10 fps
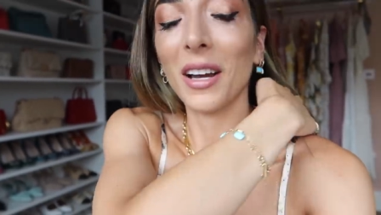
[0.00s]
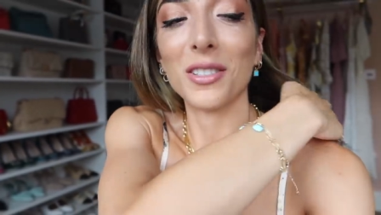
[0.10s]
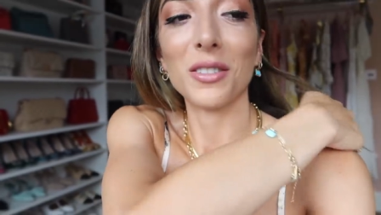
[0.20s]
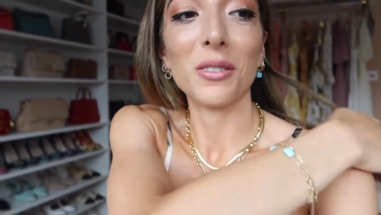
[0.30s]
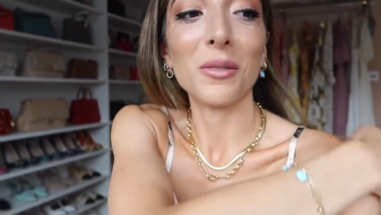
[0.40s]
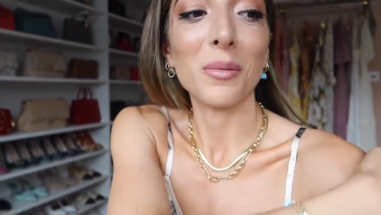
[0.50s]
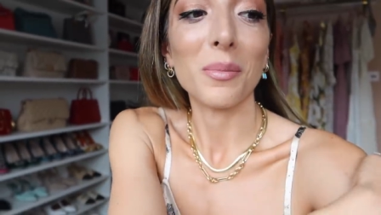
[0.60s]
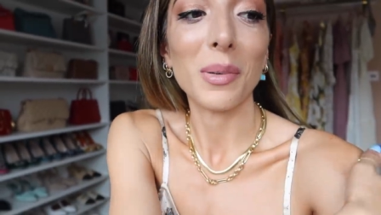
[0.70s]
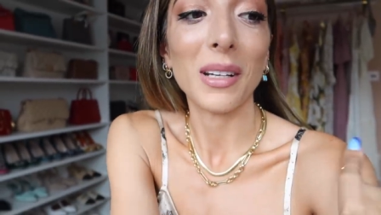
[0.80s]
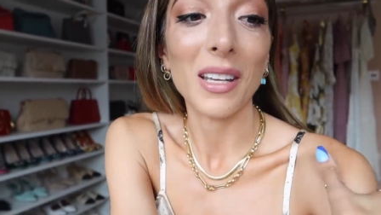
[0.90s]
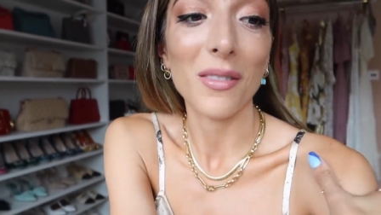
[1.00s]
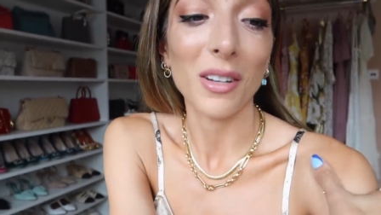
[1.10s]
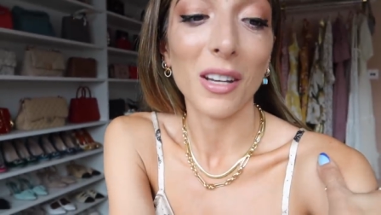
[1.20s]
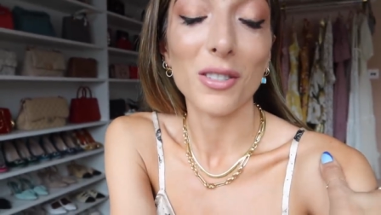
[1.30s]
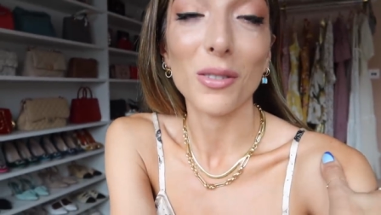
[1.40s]
I do believe,
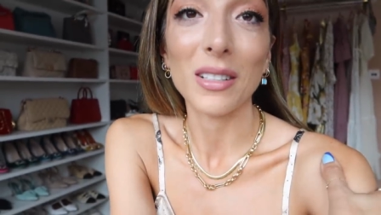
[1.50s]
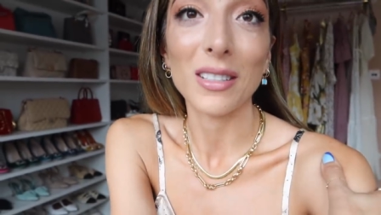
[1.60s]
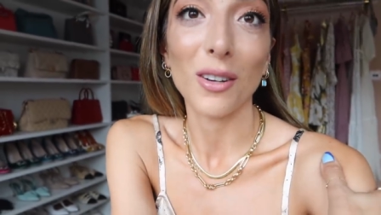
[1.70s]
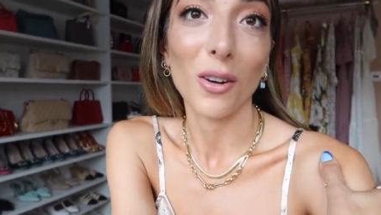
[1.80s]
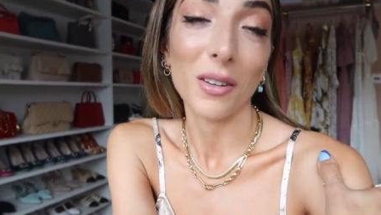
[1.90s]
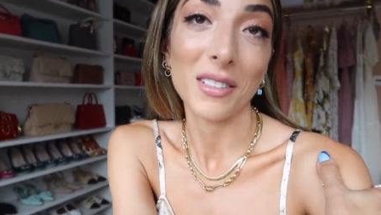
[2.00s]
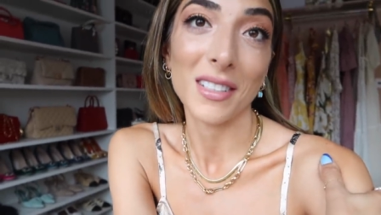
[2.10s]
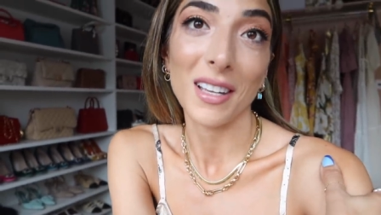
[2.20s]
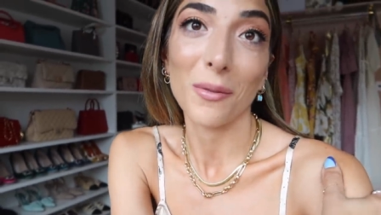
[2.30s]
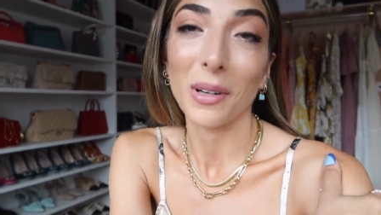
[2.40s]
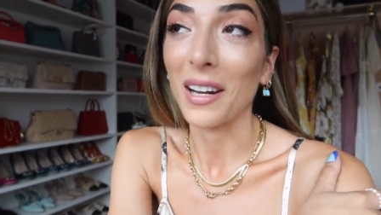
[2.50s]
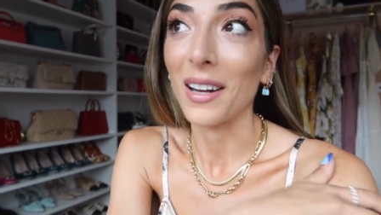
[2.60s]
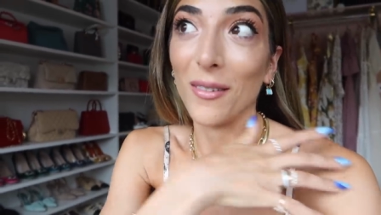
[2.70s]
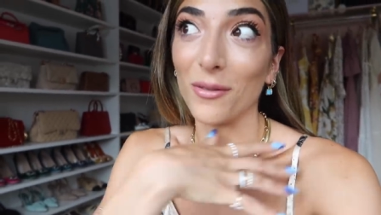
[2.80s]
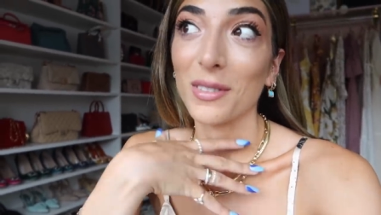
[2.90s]
and I do this a lot, is that when I
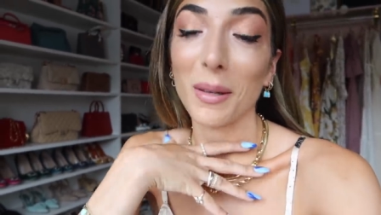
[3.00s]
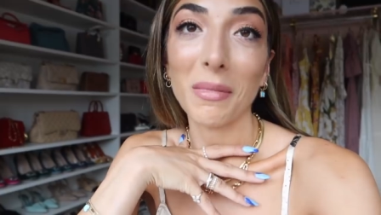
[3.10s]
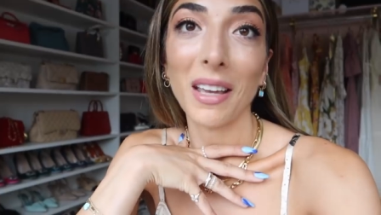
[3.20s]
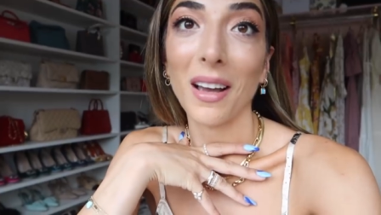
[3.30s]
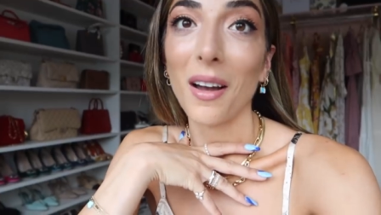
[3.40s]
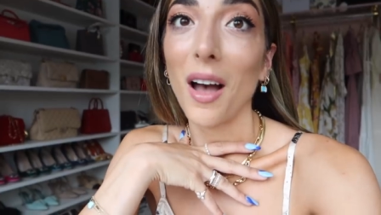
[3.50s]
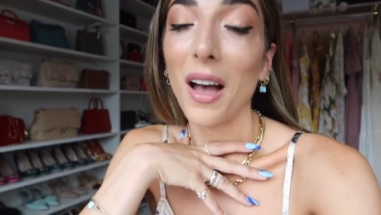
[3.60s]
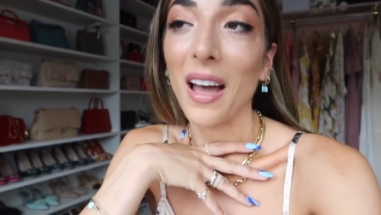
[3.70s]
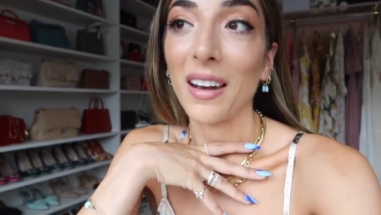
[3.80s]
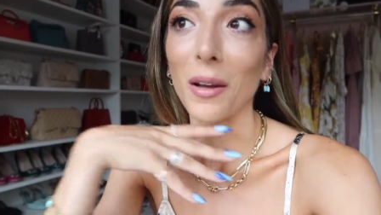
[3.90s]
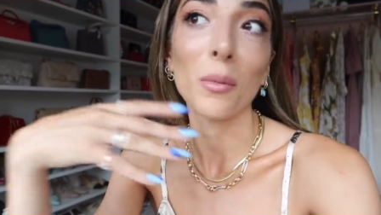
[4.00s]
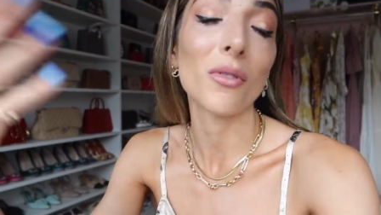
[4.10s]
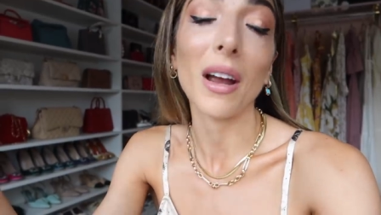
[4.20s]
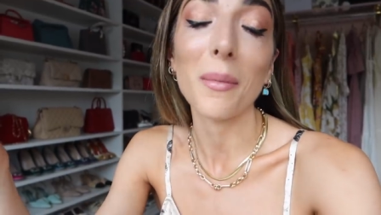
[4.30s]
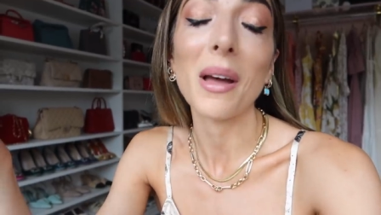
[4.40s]
love something, and I would
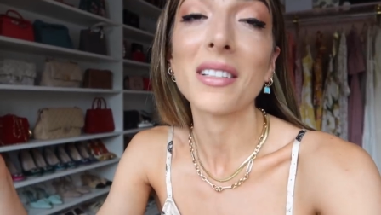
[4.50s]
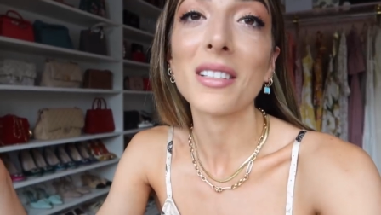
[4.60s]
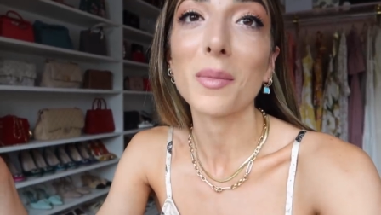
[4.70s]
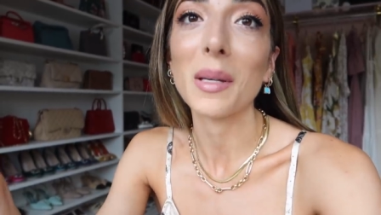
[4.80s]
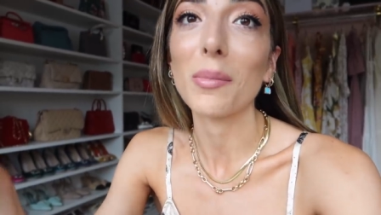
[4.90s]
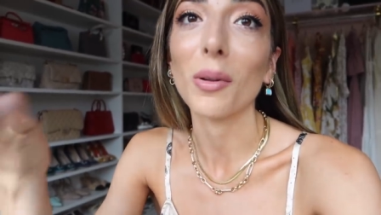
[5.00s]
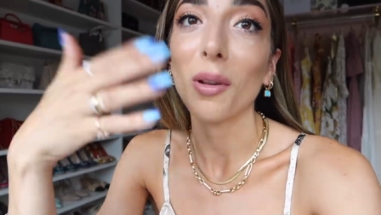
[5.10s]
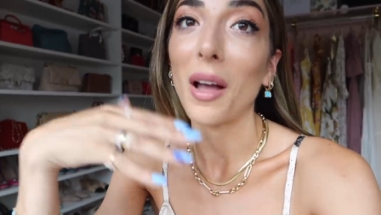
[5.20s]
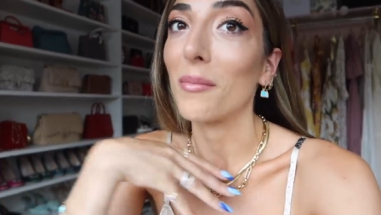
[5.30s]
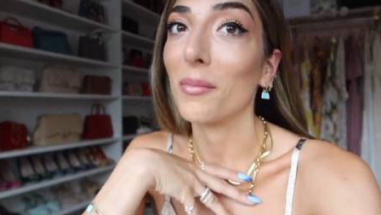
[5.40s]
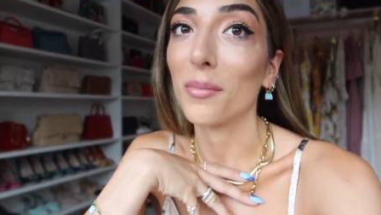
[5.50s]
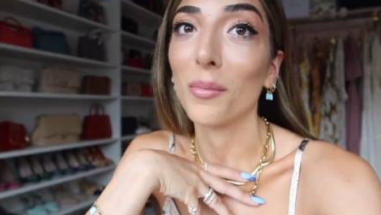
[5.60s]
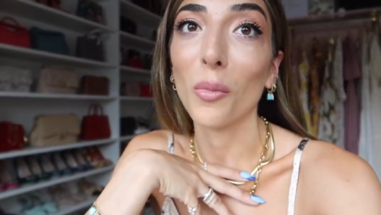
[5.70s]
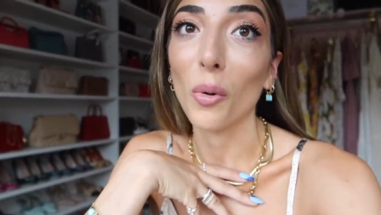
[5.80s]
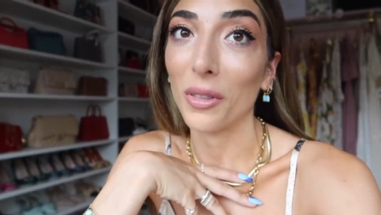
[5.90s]
recommend it to people. I'm
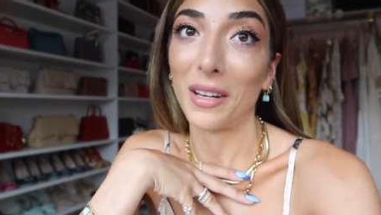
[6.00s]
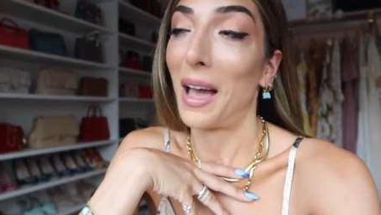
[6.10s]
more than